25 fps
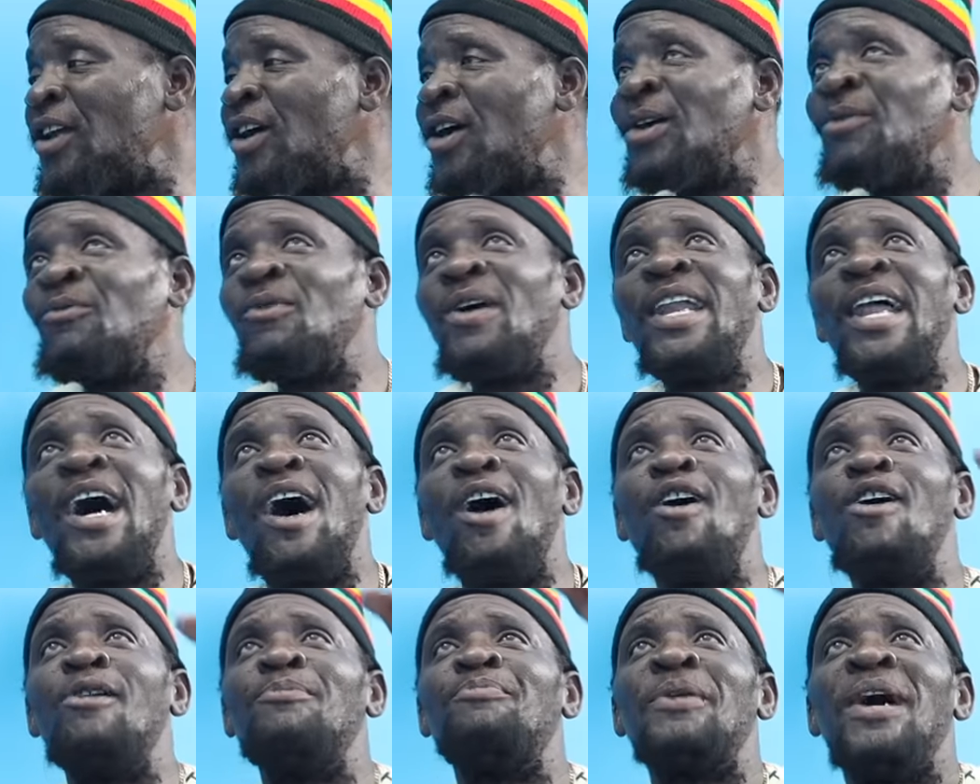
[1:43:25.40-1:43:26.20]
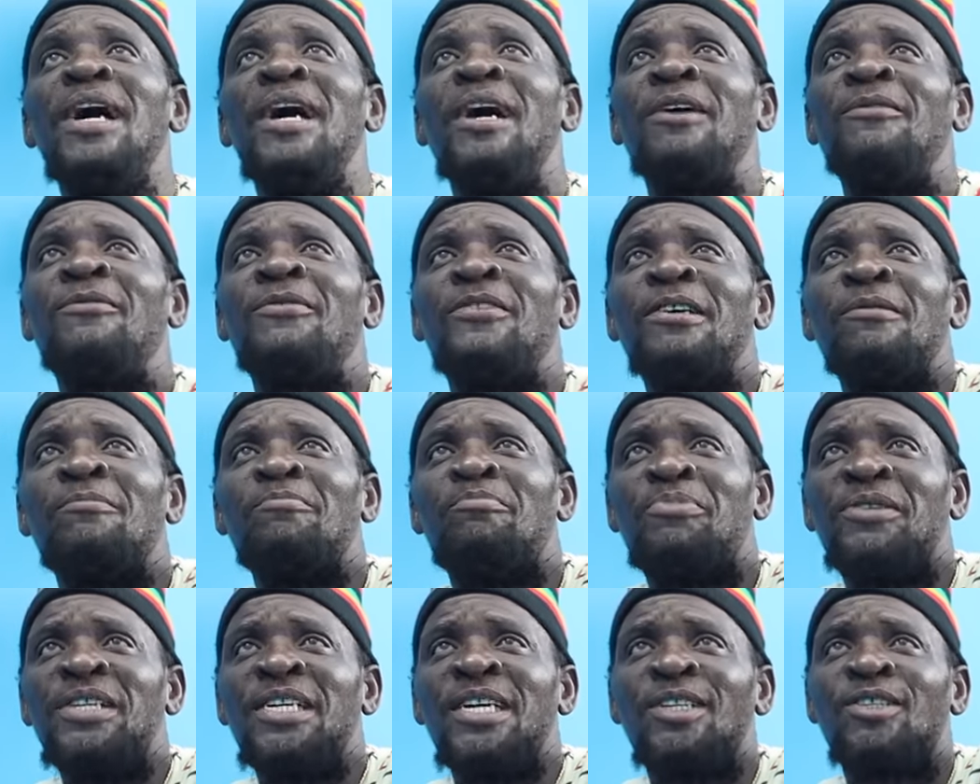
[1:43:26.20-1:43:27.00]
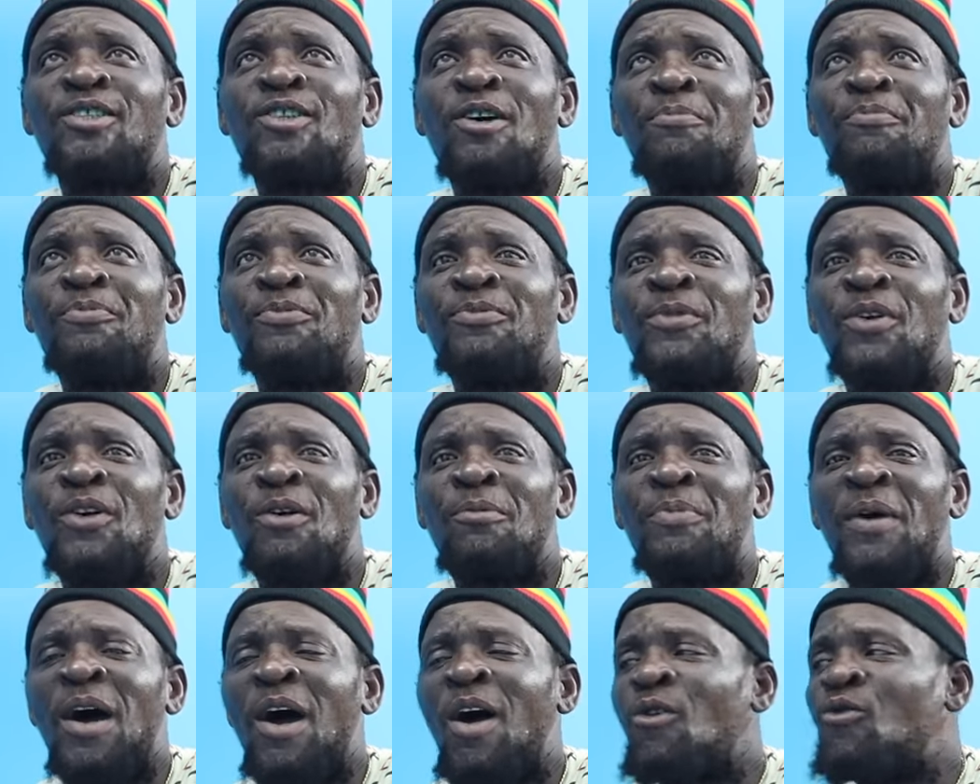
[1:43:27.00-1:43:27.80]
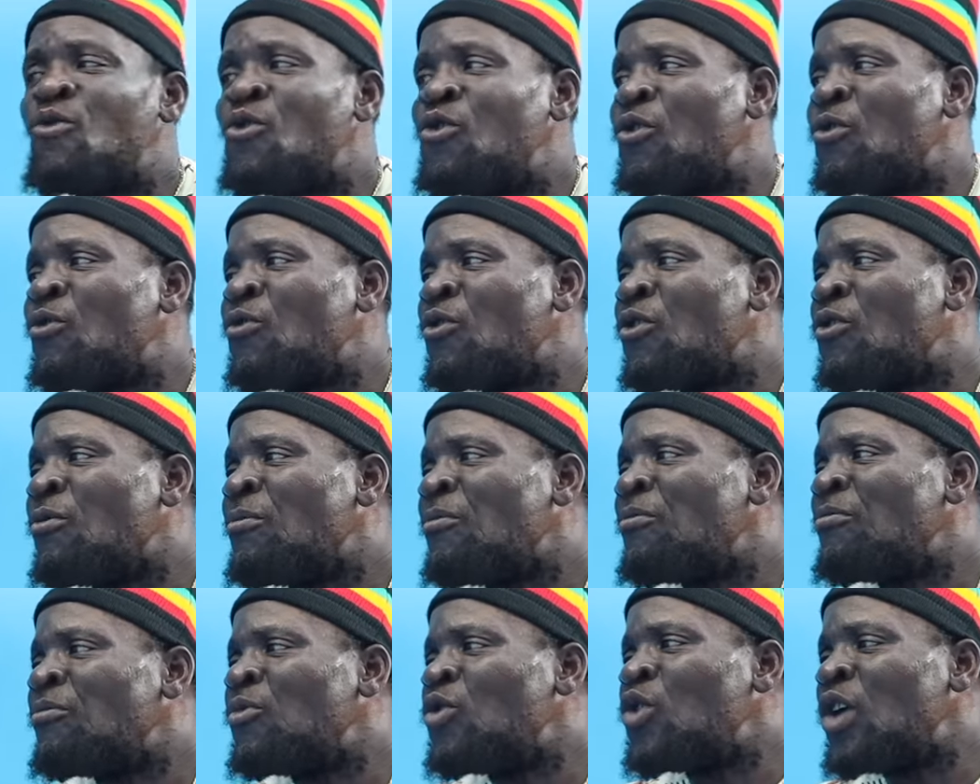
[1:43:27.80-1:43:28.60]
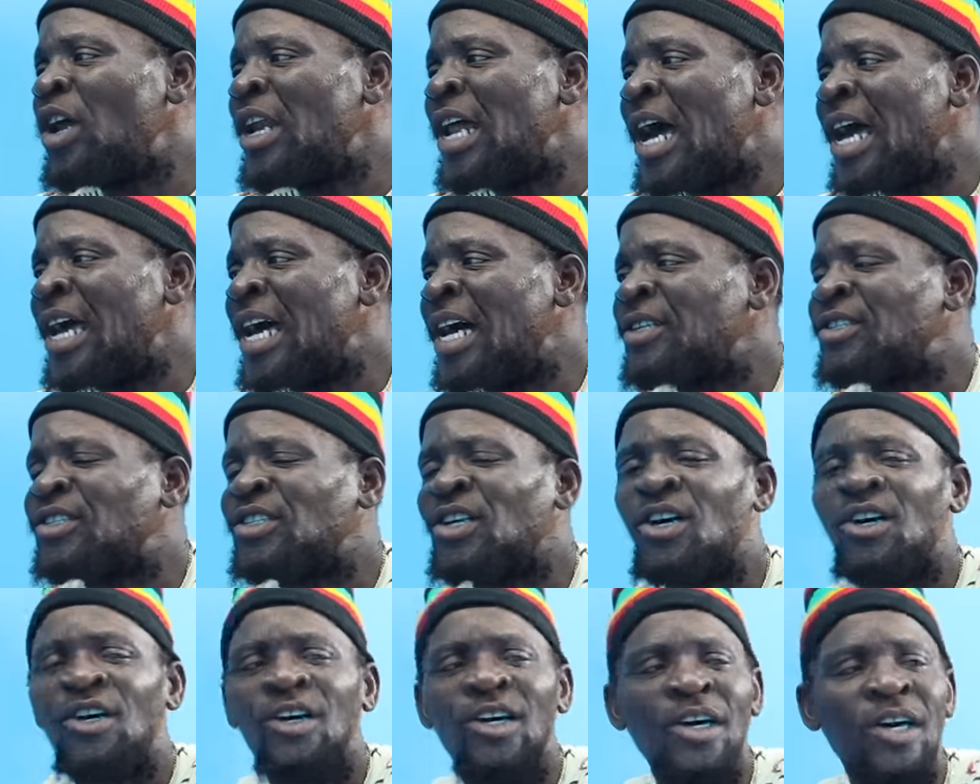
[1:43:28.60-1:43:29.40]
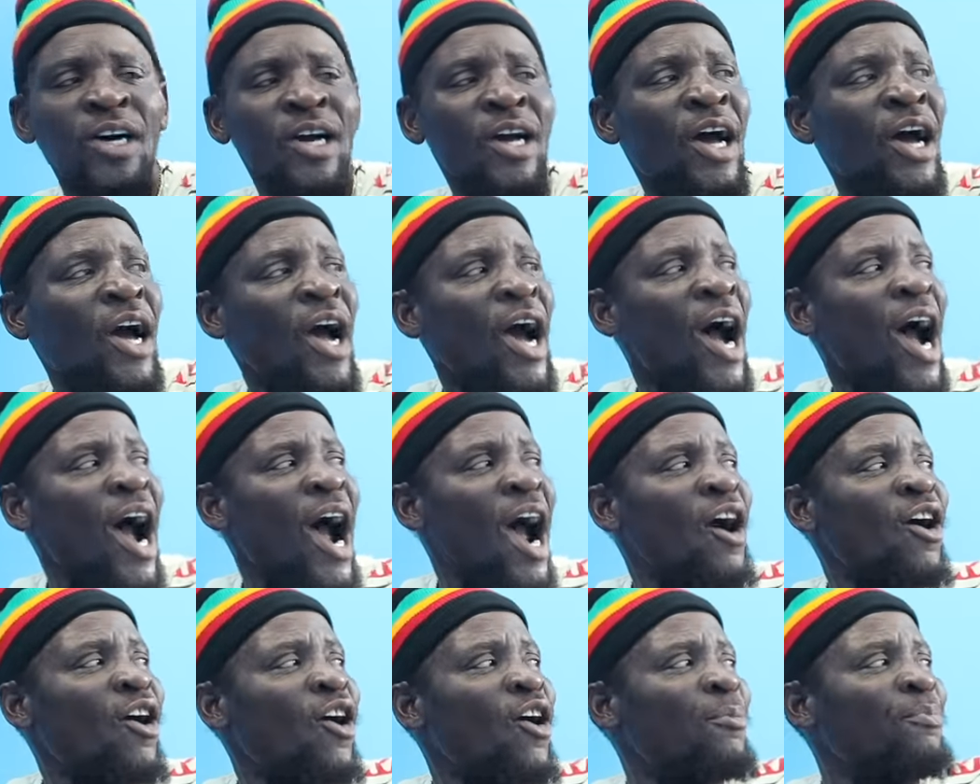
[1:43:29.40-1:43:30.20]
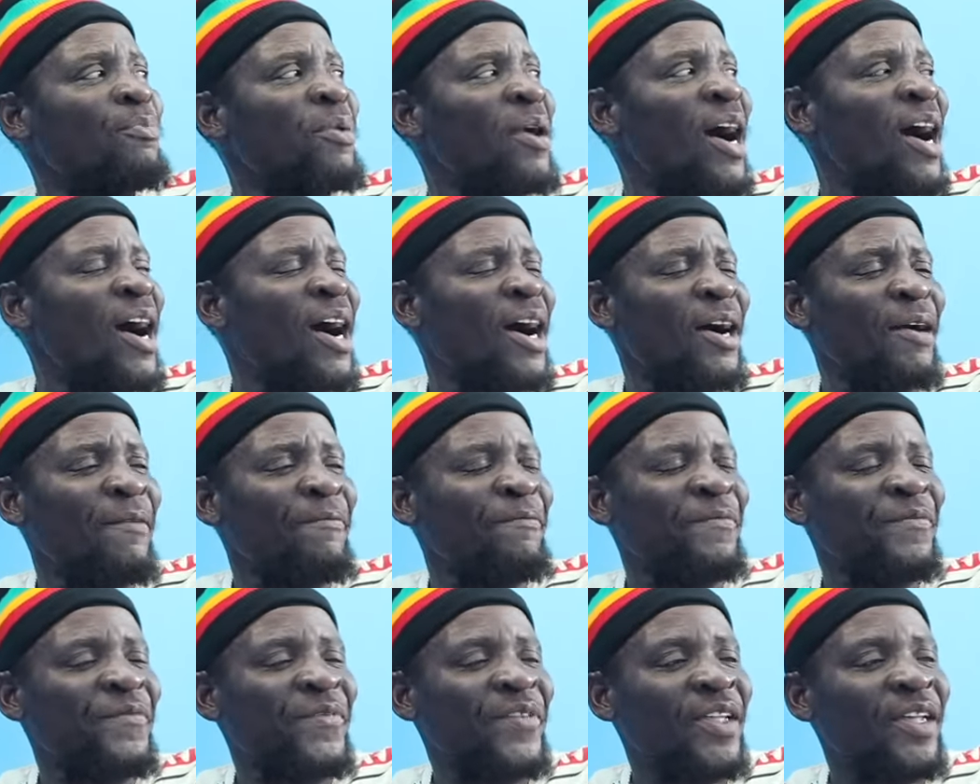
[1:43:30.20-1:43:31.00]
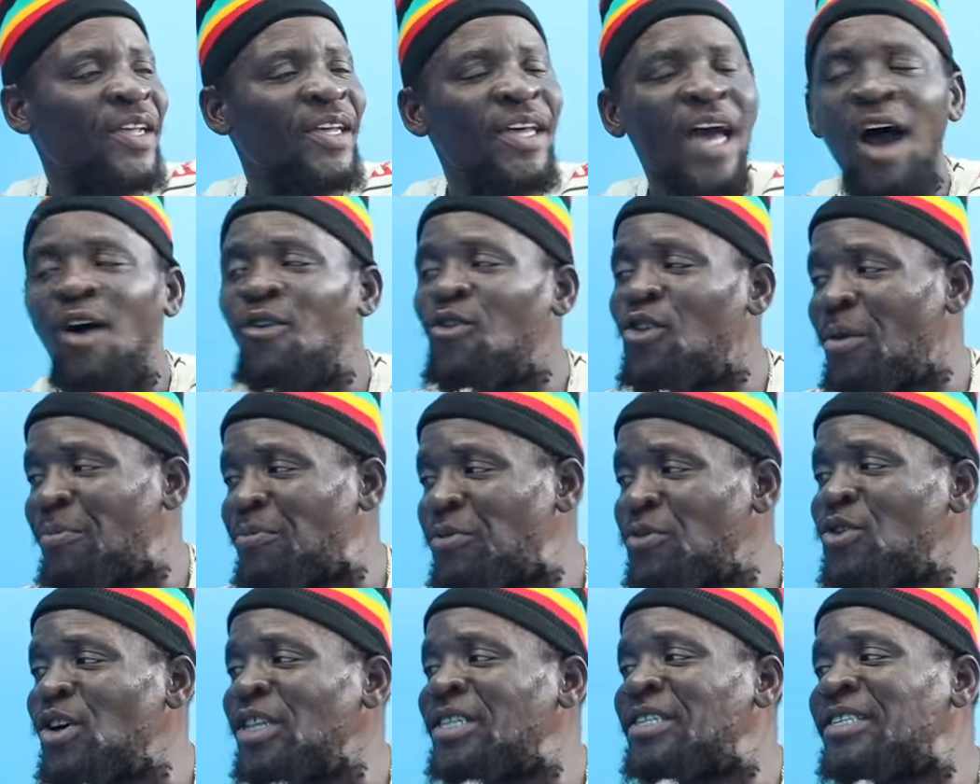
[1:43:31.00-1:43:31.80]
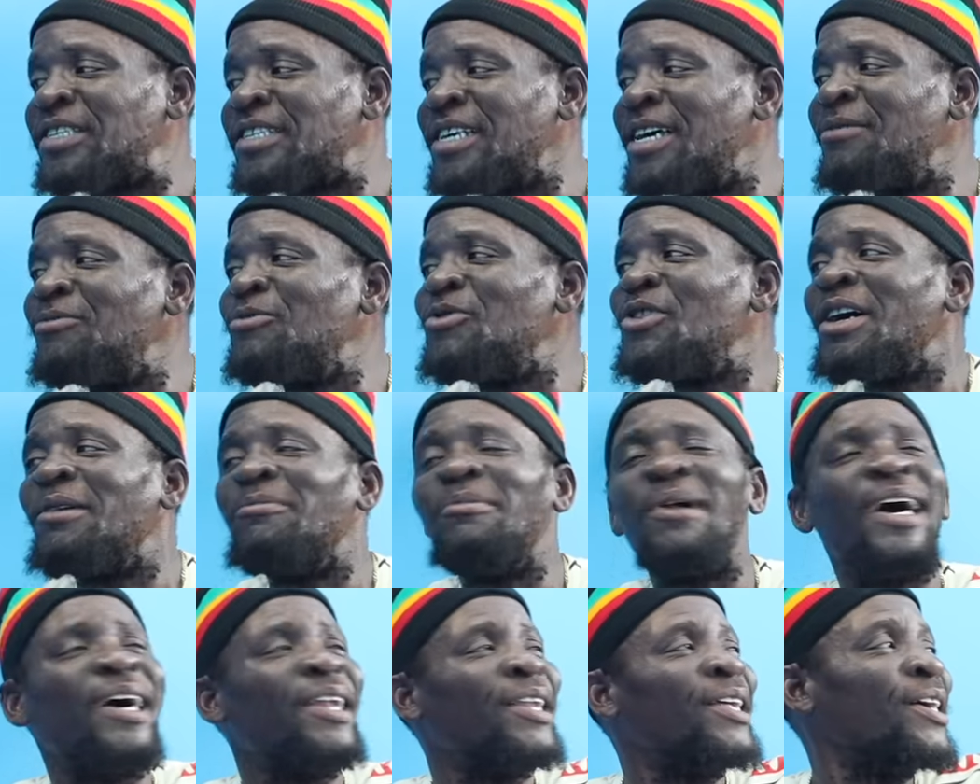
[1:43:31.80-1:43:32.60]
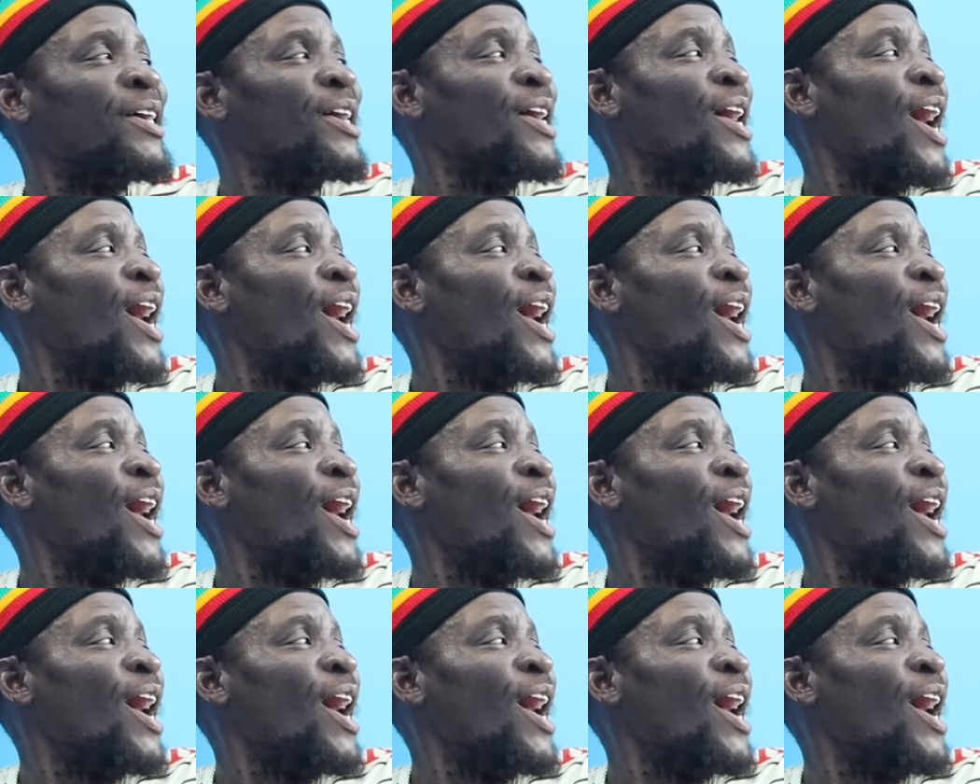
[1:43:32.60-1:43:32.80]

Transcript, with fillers: you know, whether upper in place up up who up road. More than yourself. Oh, okay. Or upper I up road same mm. way, man.